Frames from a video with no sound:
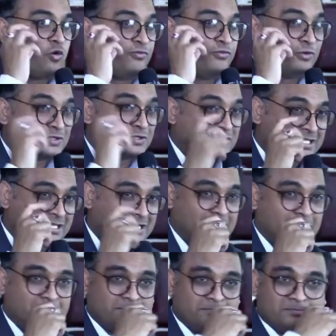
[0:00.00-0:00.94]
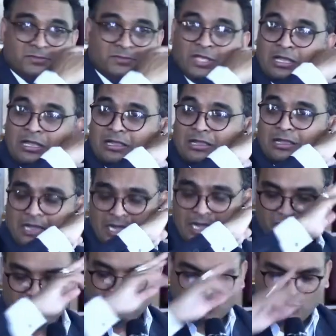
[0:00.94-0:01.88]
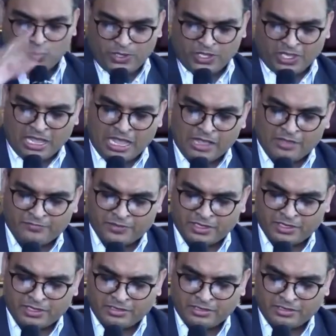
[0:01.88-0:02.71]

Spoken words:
for sin. I know we have